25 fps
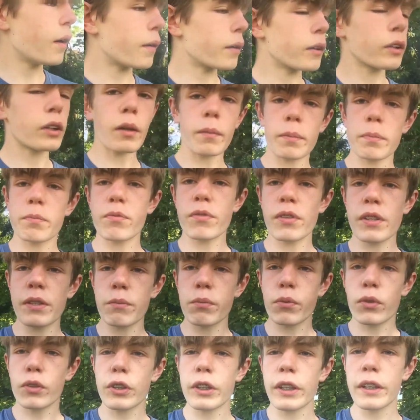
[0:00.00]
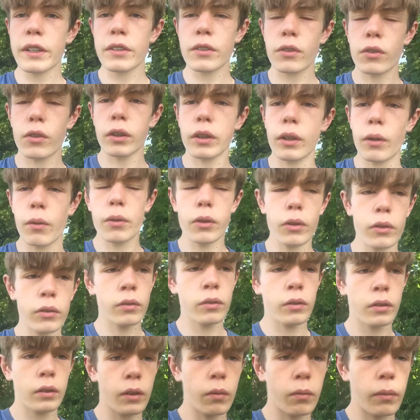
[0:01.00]
guppy breeding project I've got going on.
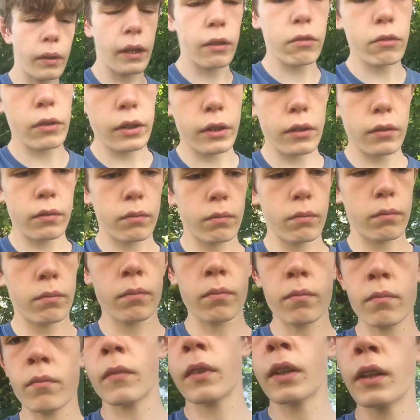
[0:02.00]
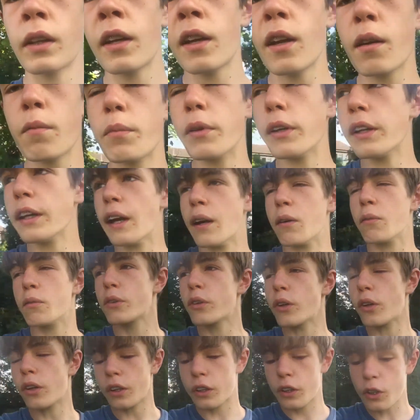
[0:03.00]
Come on, Henry. But yeah, we've
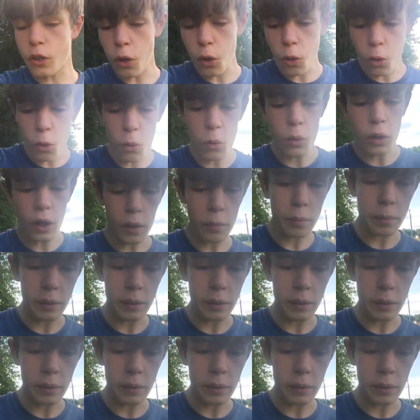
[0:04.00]
got a cool guppy